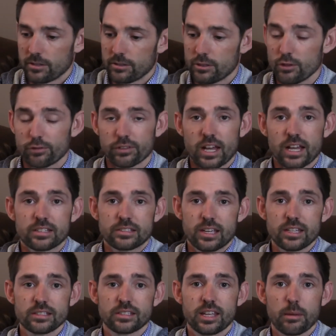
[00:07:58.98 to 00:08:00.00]
Do flat
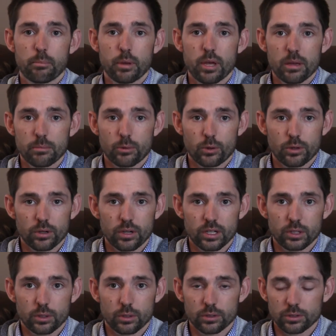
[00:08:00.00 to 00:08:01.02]
sides get bit more
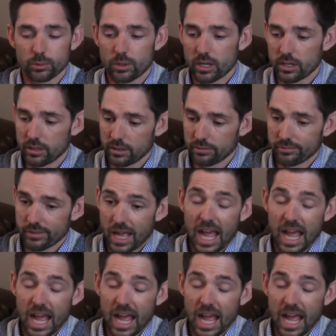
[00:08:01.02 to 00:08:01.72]
in colder water?